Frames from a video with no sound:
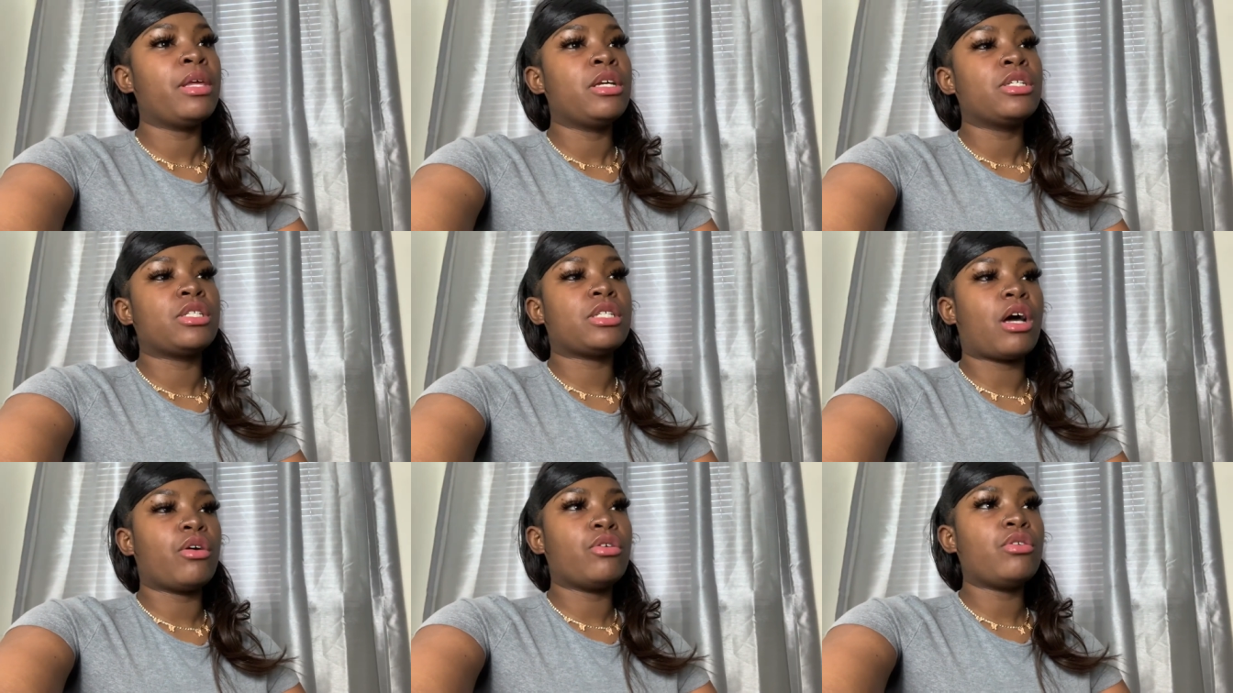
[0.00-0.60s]

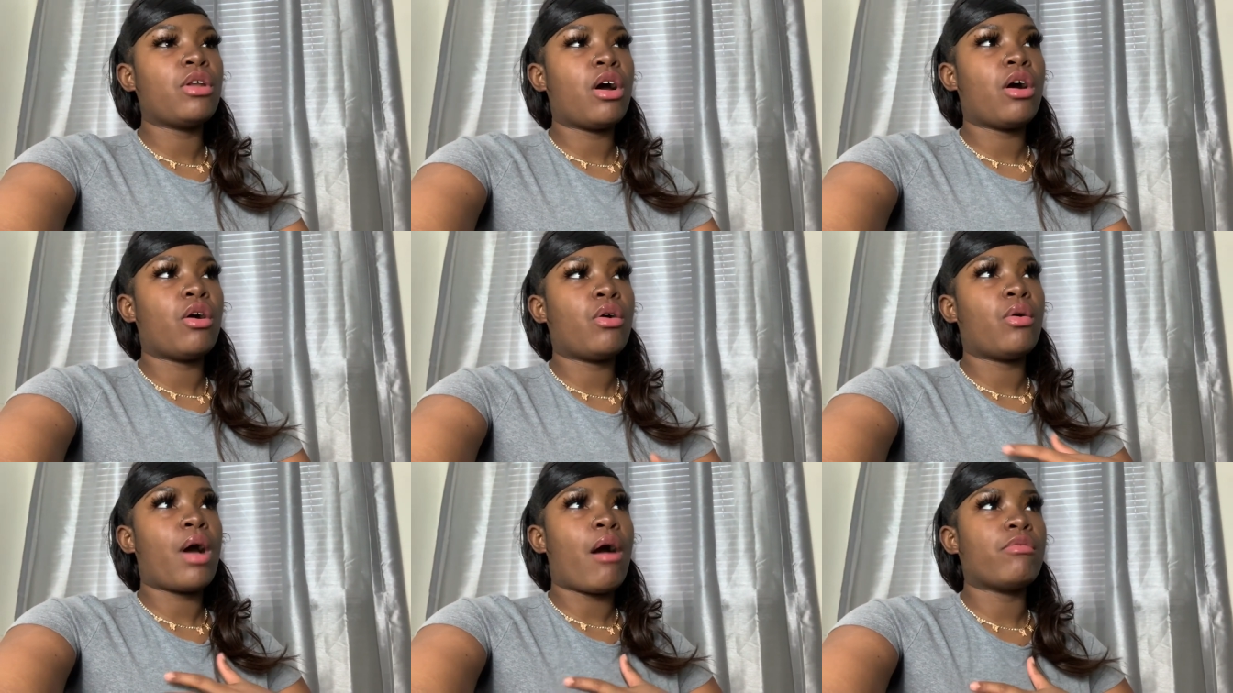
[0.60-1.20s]
So, you
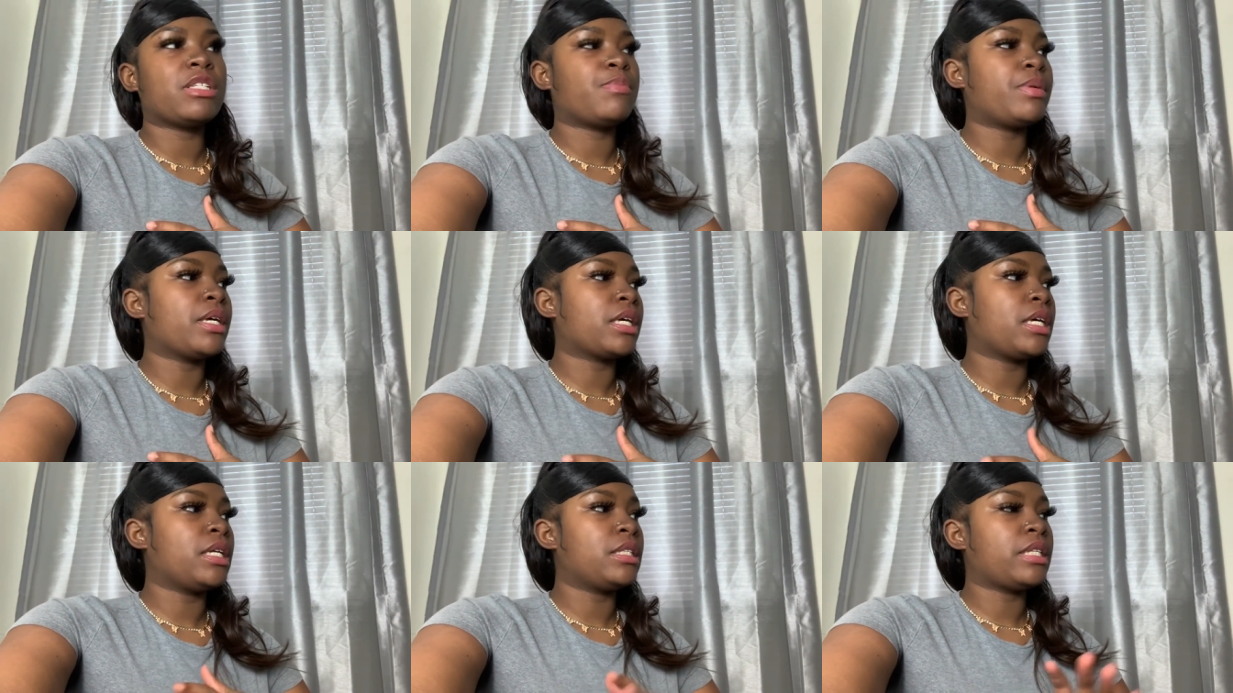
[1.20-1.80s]
know, I was
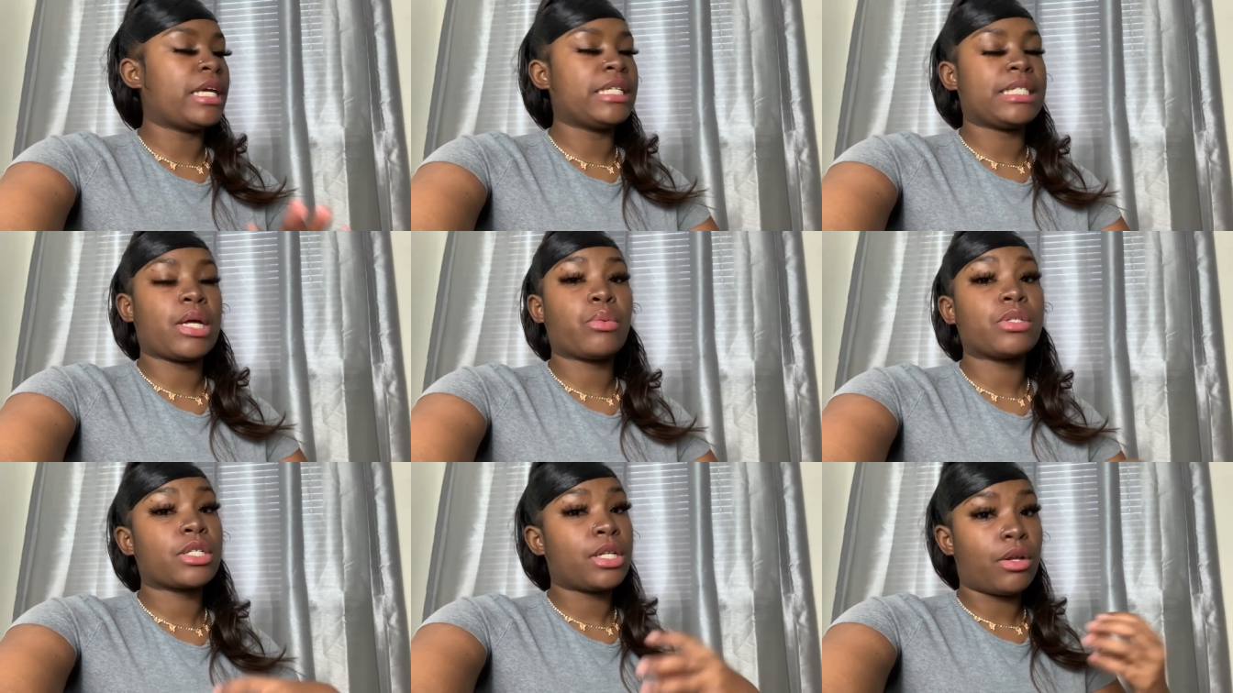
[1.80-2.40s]
picking things that
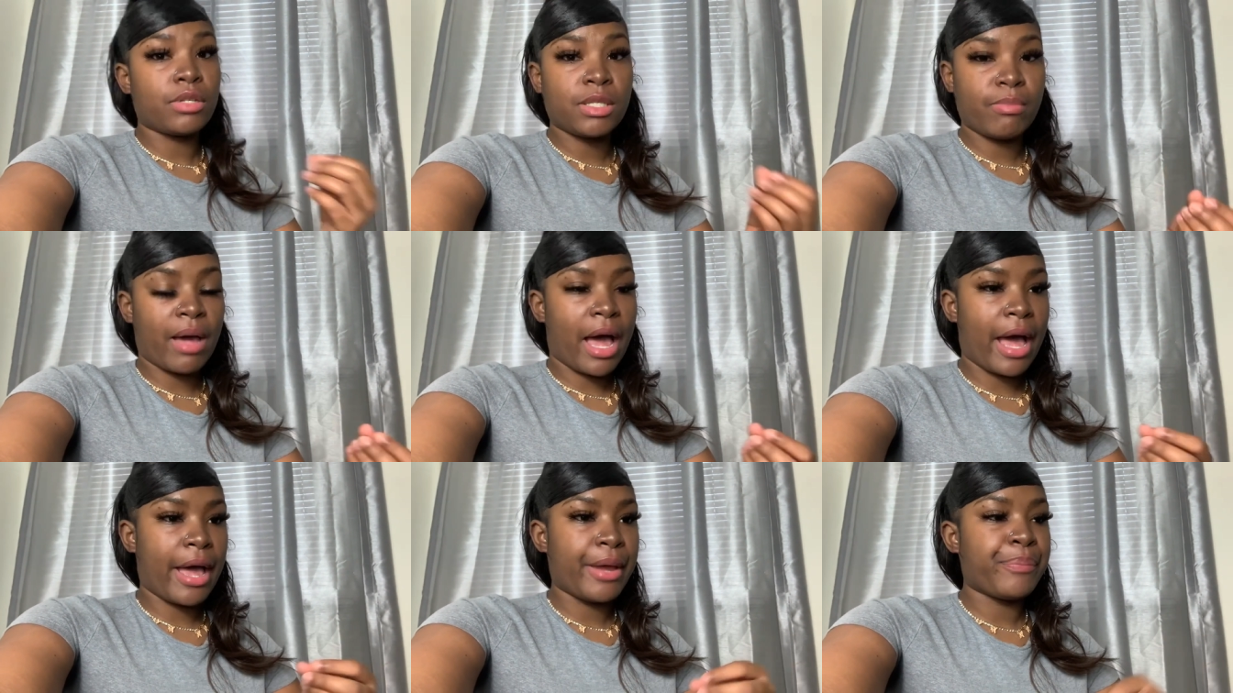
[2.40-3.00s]
was close
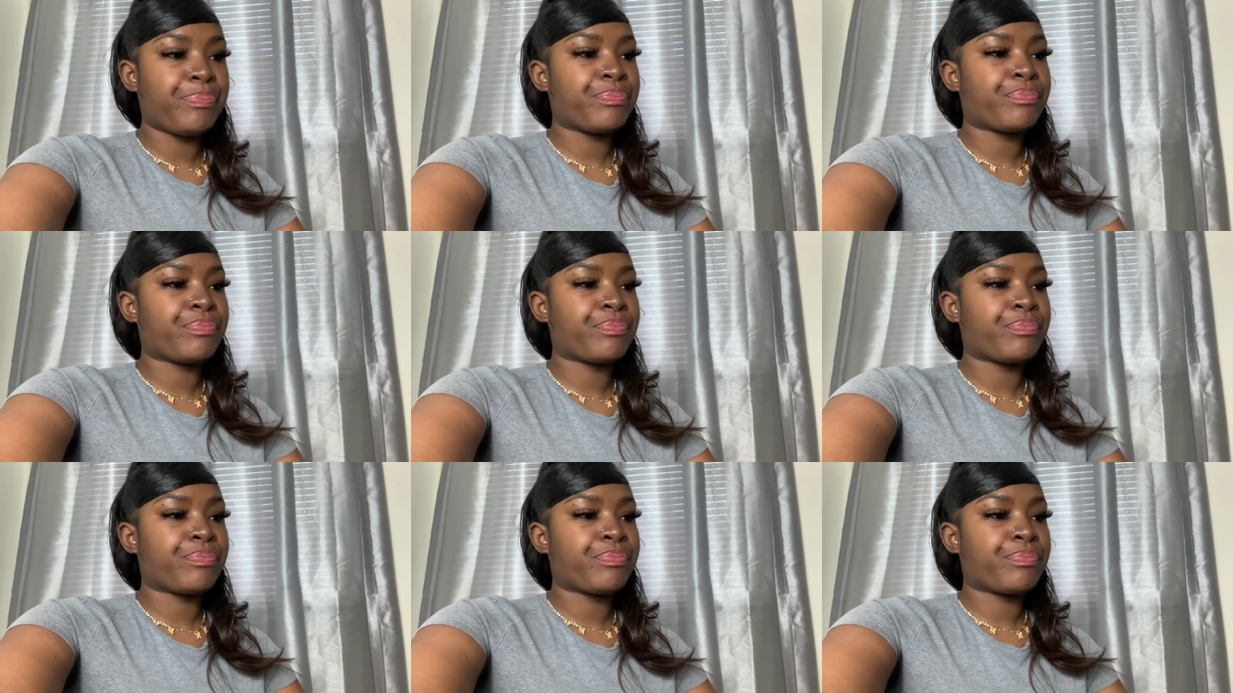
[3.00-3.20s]
by.